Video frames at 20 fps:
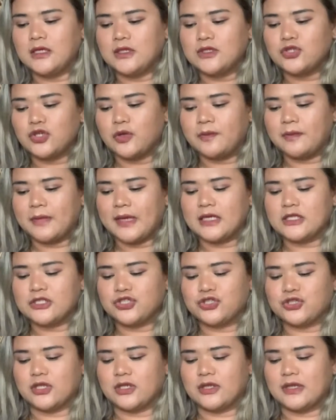So make
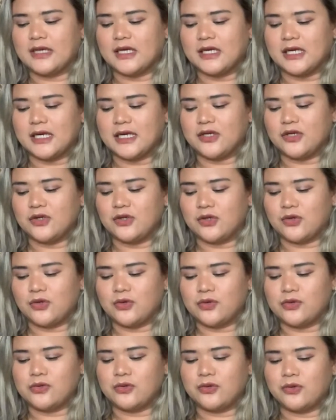sure there are
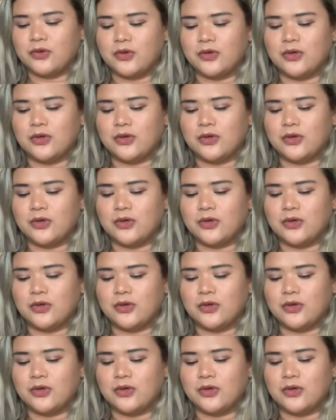no